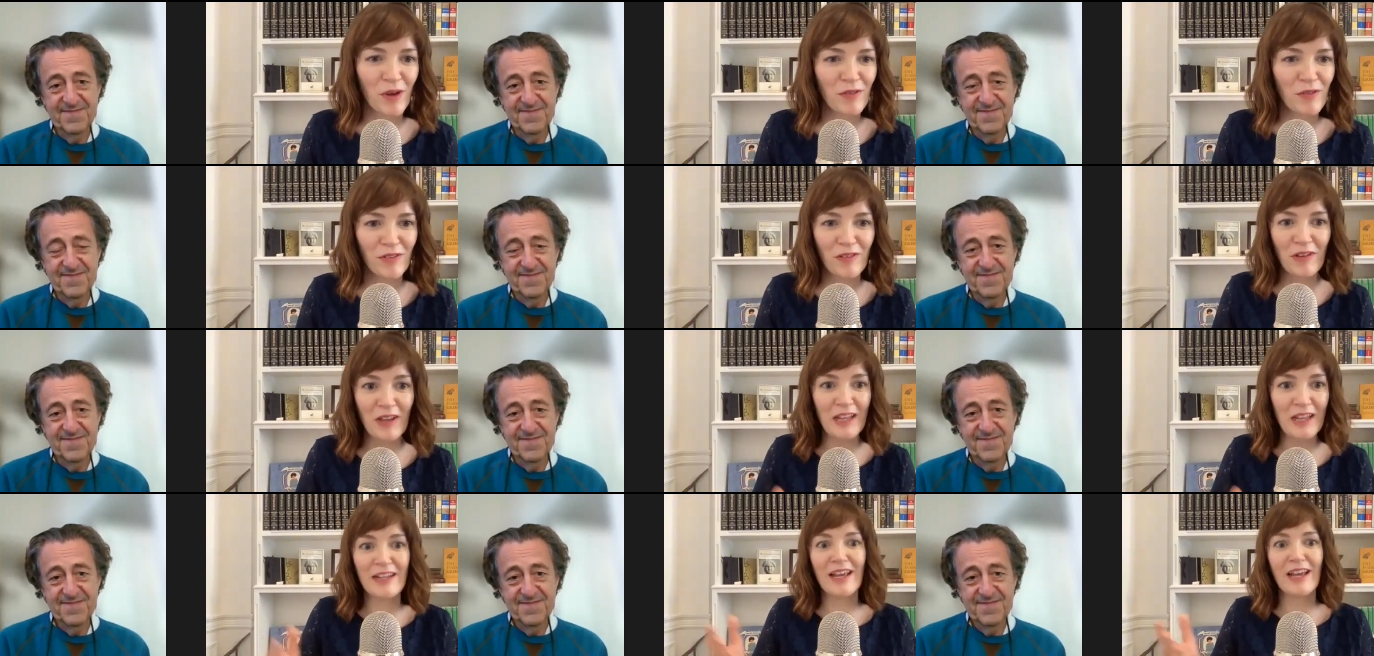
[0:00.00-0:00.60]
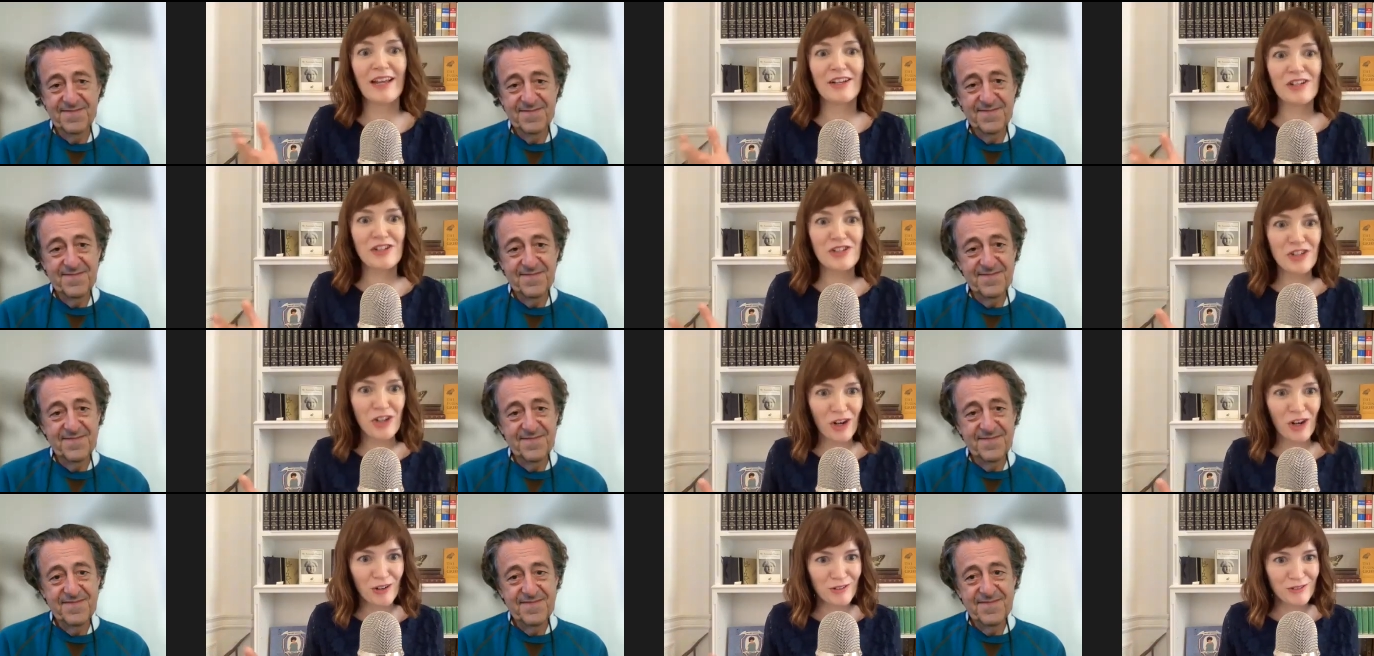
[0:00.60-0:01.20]
Speaker 1: of indiana
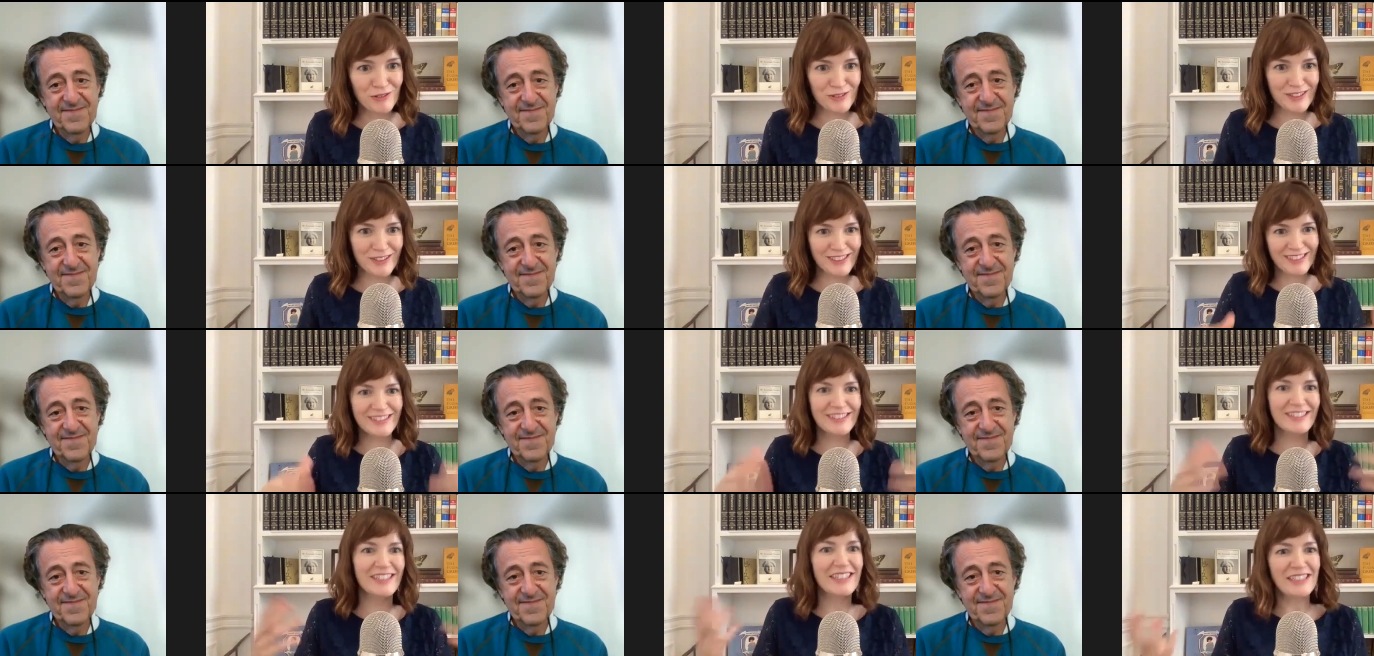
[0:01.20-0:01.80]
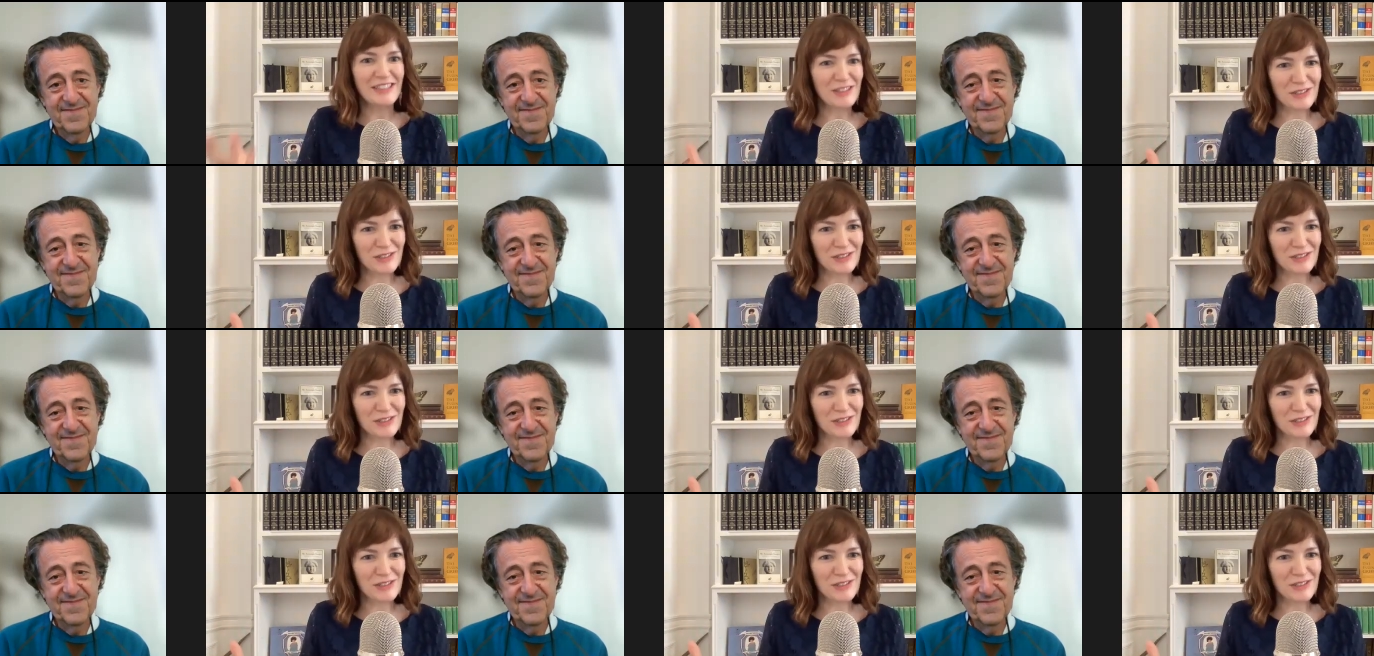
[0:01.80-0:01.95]
jones and